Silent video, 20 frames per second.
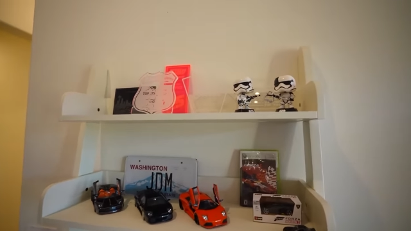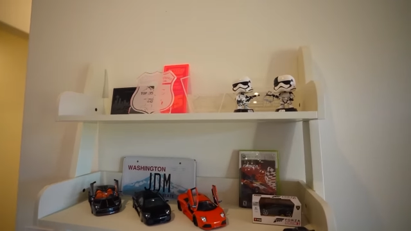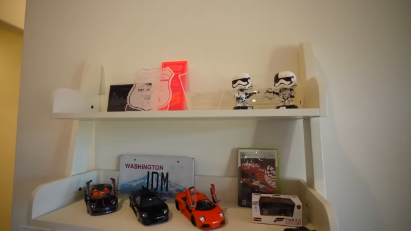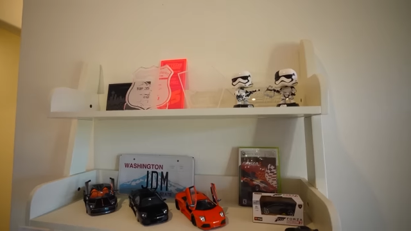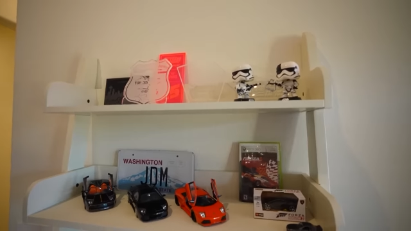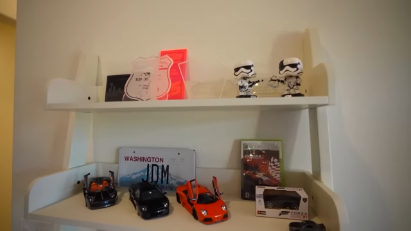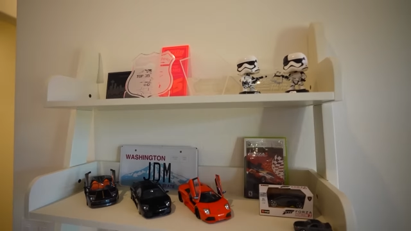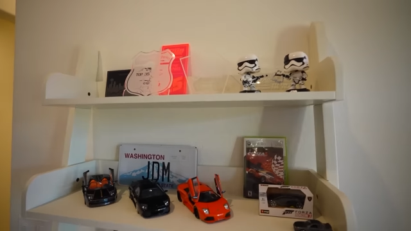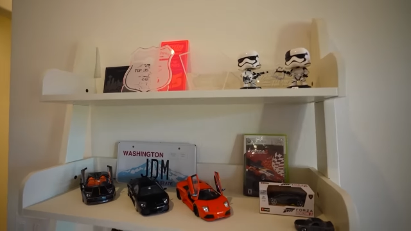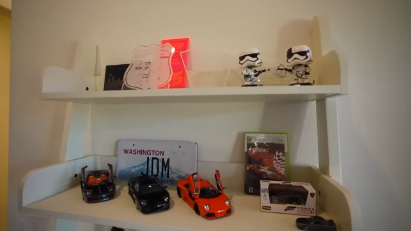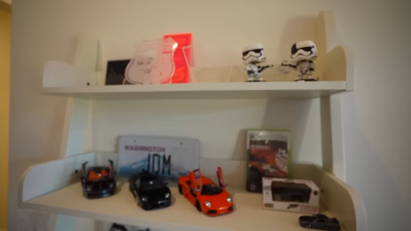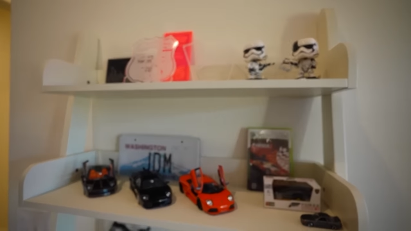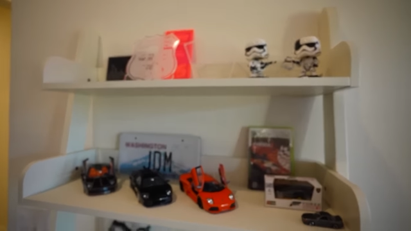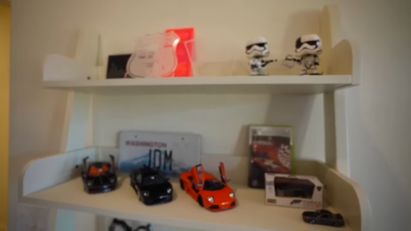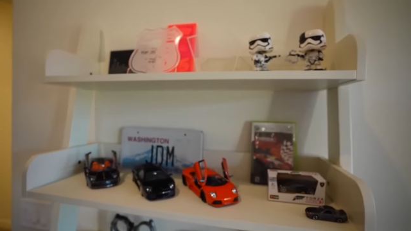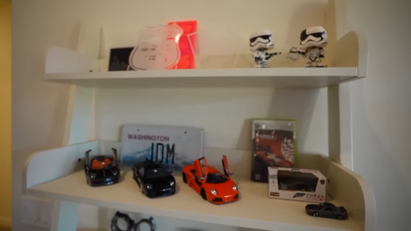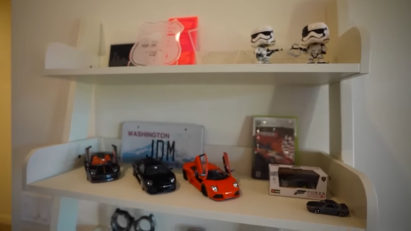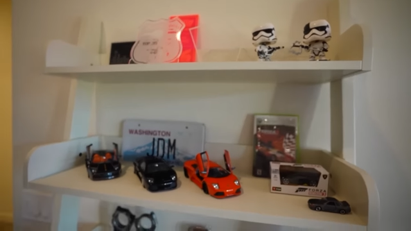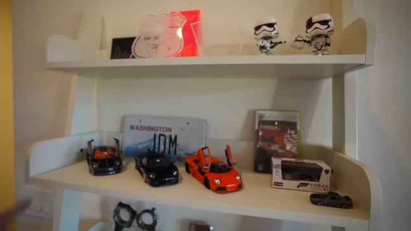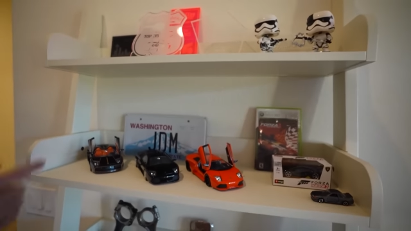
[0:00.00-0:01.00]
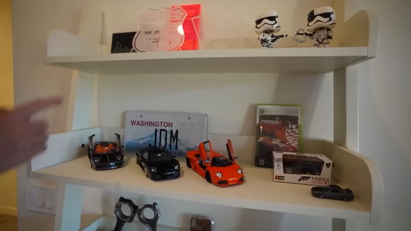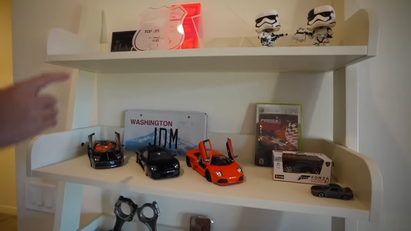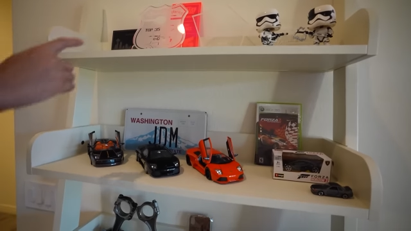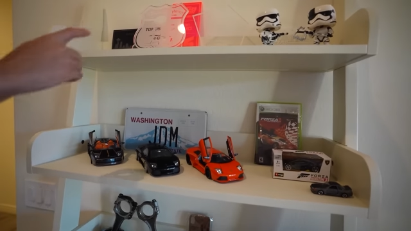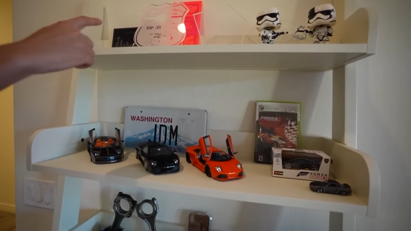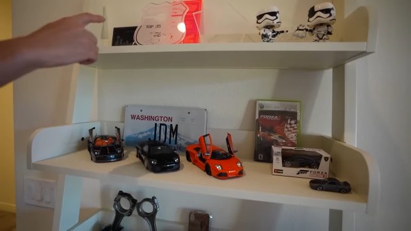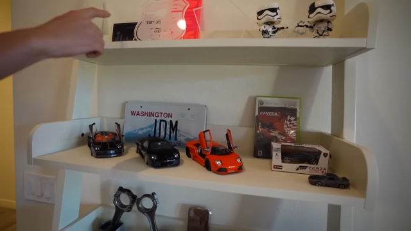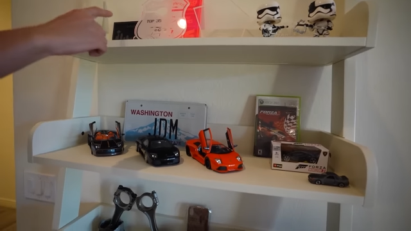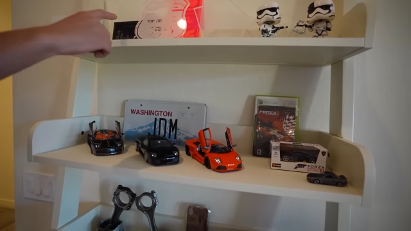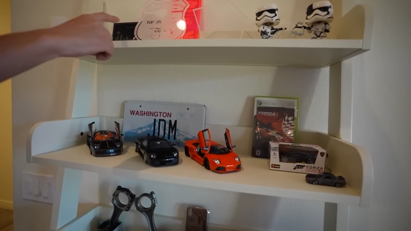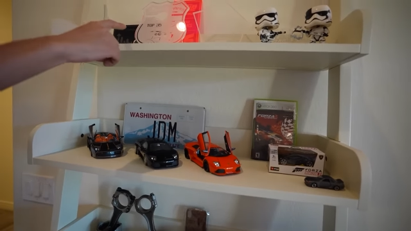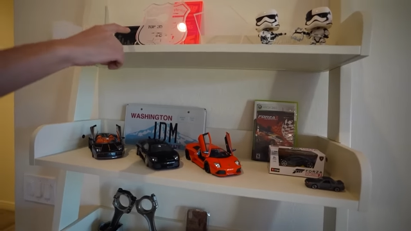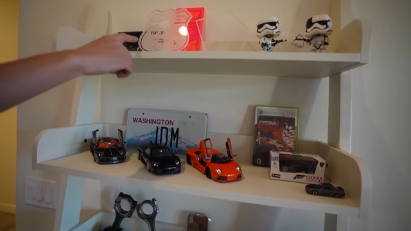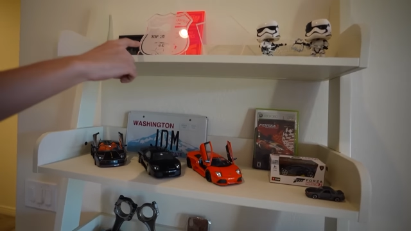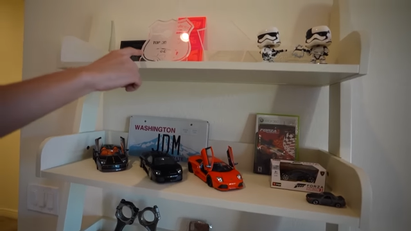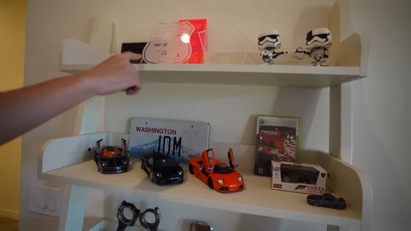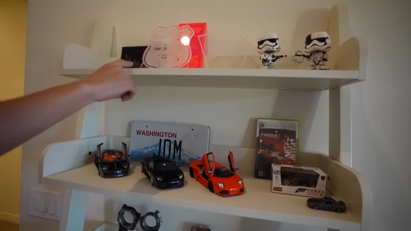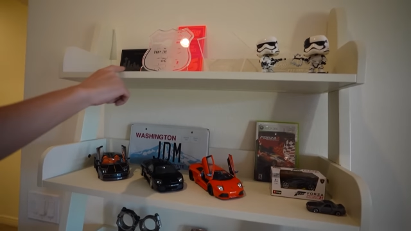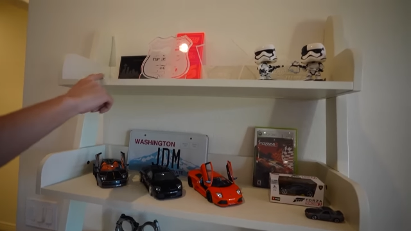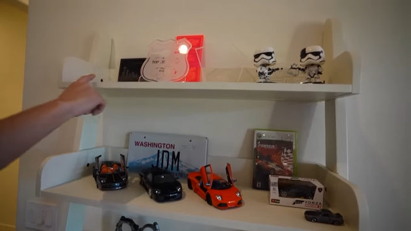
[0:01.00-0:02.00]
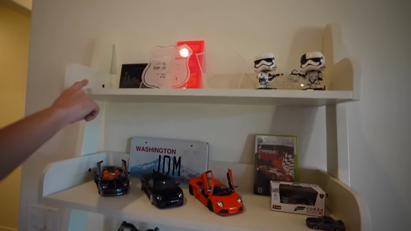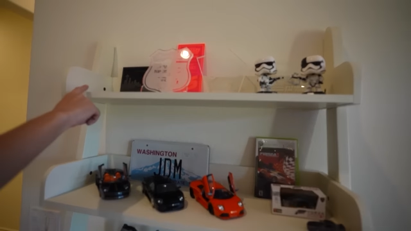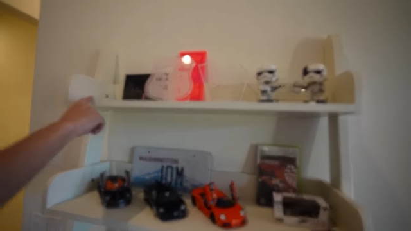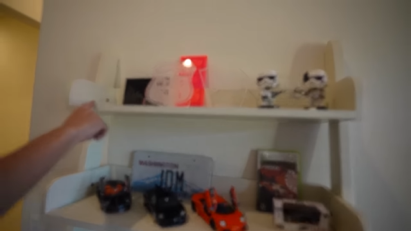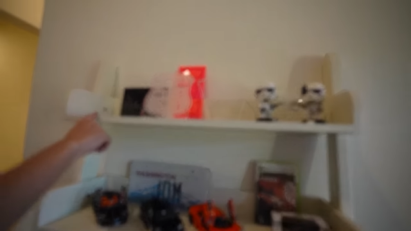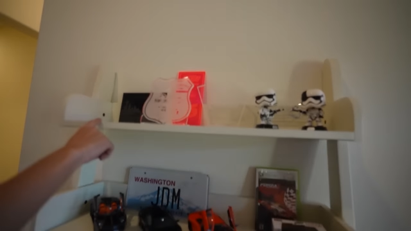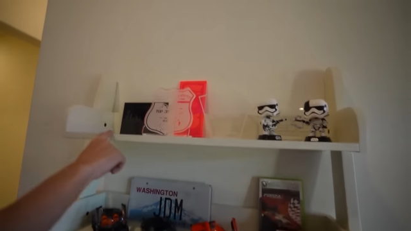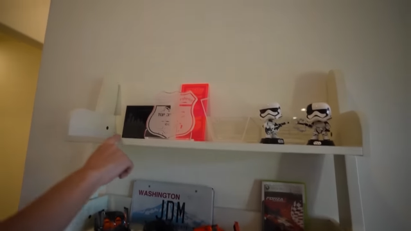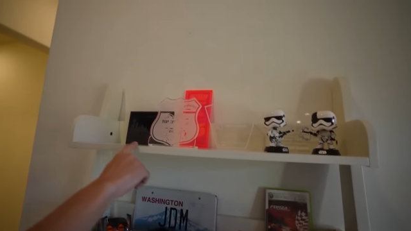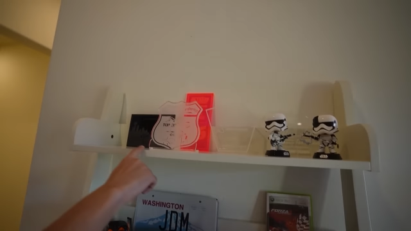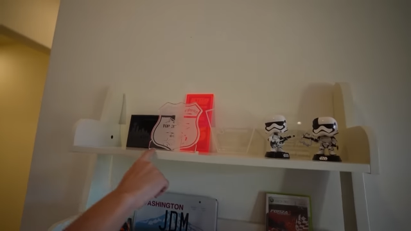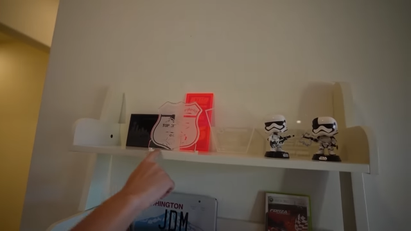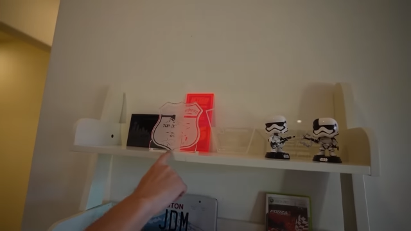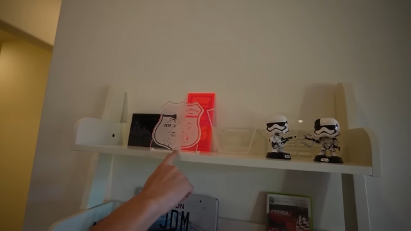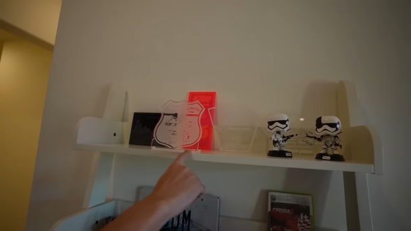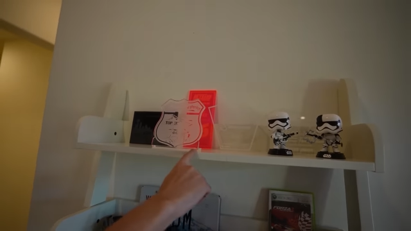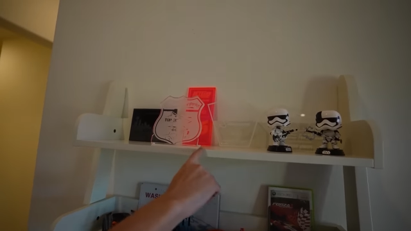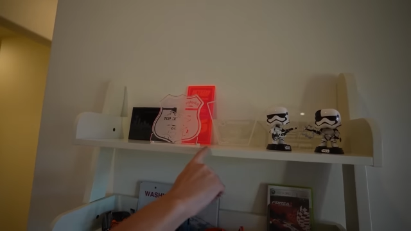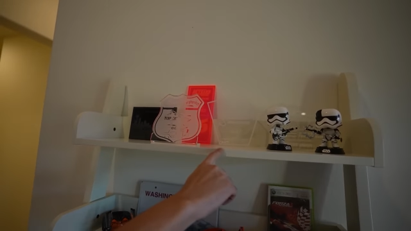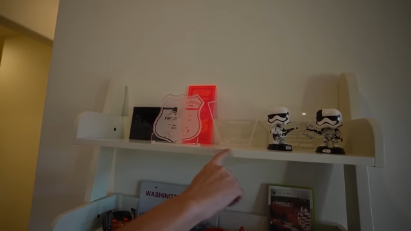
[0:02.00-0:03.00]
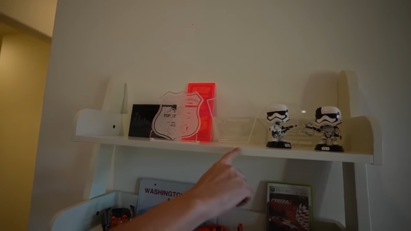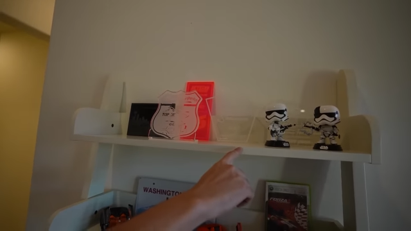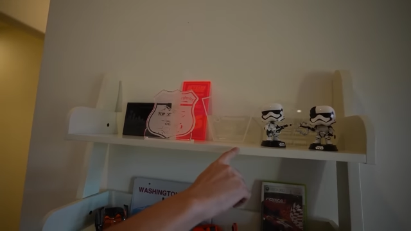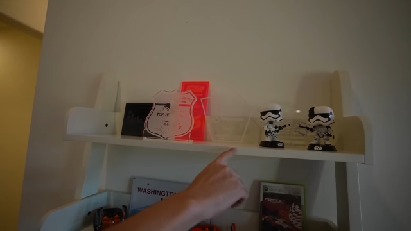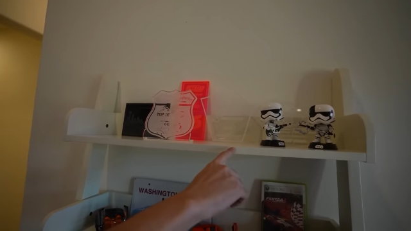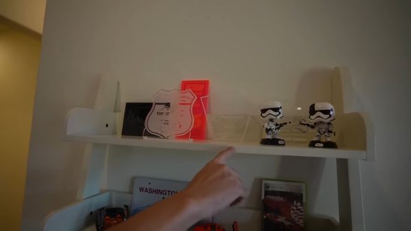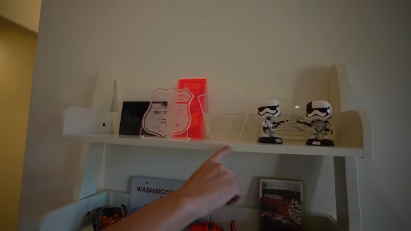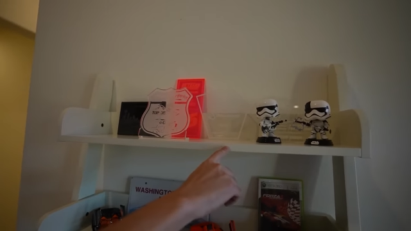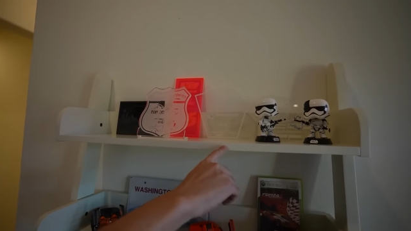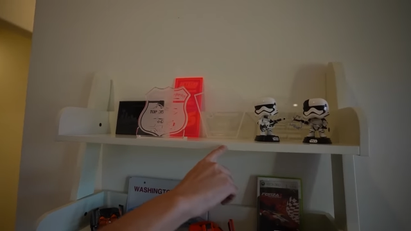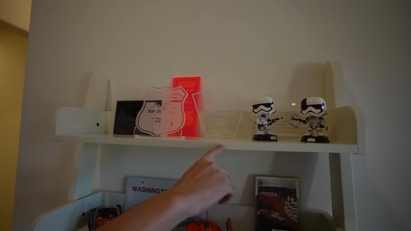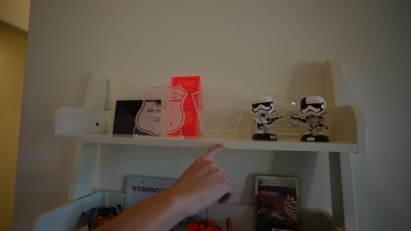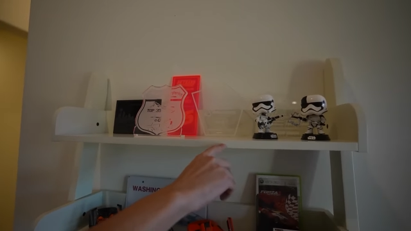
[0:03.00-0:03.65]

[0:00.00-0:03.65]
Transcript: No face is visible, so there are no lips to read.